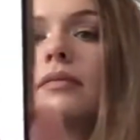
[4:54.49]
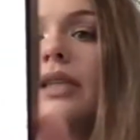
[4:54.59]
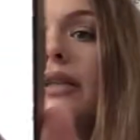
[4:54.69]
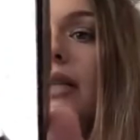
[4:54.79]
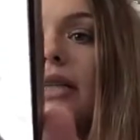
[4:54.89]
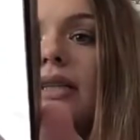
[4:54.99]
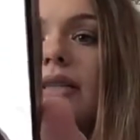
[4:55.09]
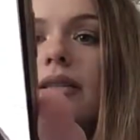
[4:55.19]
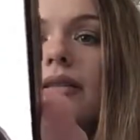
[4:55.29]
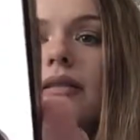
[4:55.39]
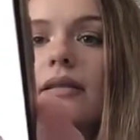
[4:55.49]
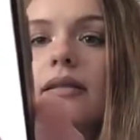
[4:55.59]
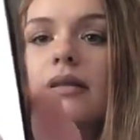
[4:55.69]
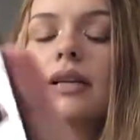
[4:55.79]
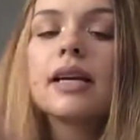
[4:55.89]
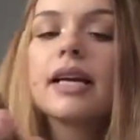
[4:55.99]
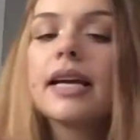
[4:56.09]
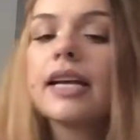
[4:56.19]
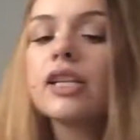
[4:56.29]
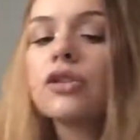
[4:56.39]
There it is.
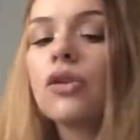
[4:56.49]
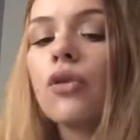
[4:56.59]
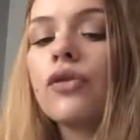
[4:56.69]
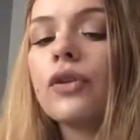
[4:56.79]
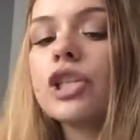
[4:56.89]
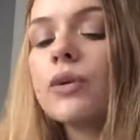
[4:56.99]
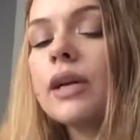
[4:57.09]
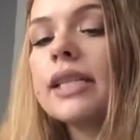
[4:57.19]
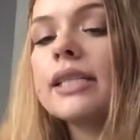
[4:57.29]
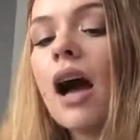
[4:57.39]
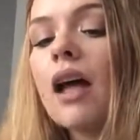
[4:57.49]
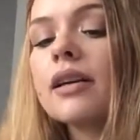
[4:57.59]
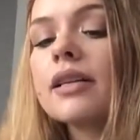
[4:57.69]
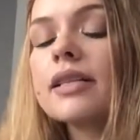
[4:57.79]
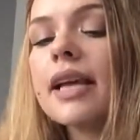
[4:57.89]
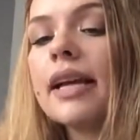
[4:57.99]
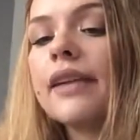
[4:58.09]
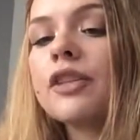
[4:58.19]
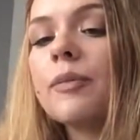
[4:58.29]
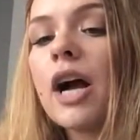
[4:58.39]
It sold for $20, and
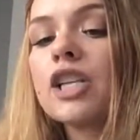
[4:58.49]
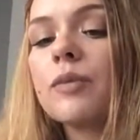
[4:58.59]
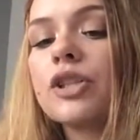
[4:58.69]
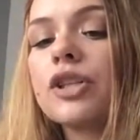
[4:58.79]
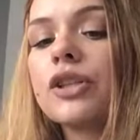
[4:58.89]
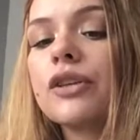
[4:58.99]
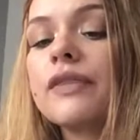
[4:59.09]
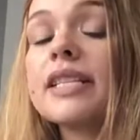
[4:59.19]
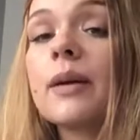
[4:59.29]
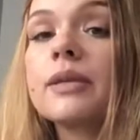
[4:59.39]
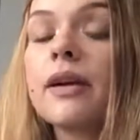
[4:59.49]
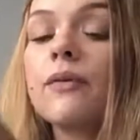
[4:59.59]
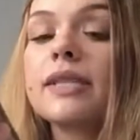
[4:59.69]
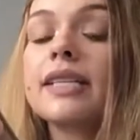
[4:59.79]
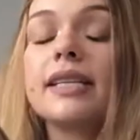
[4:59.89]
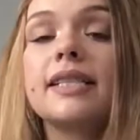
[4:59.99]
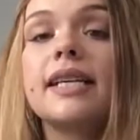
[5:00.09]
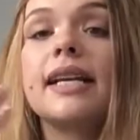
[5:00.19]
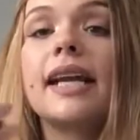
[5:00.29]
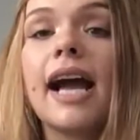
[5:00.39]
after Poshmark took their fees, I was left with
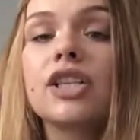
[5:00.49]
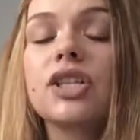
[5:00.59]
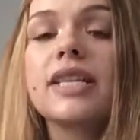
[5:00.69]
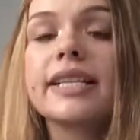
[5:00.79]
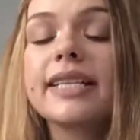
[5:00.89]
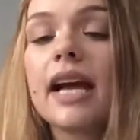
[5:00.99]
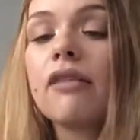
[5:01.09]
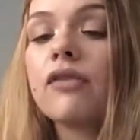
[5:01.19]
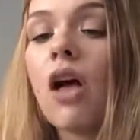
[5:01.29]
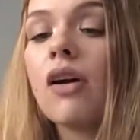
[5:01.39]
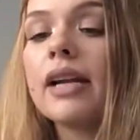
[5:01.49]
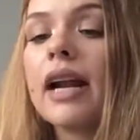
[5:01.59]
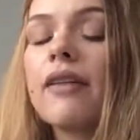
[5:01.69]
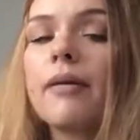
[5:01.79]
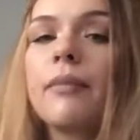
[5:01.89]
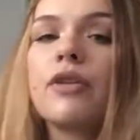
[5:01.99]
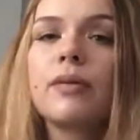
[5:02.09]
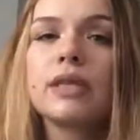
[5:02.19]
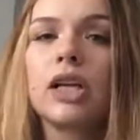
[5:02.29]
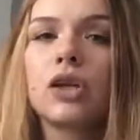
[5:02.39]
$16. And actually, this had a flaw in it. I remember there
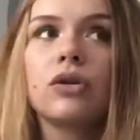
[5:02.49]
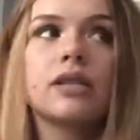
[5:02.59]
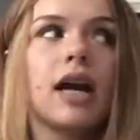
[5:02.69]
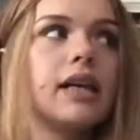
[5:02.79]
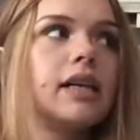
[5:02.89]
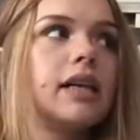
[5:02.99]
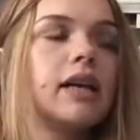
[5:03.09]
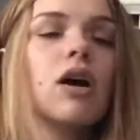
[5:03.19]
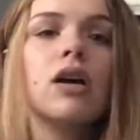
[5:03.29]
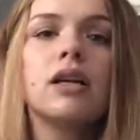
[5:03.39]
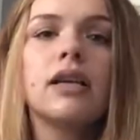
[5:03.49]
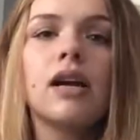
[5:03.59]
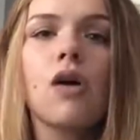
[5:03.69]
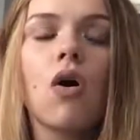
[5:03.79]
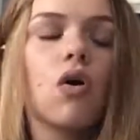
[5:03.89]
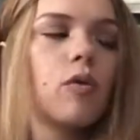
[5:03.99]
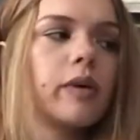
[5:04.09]
was like a little tiny, like, not a hole,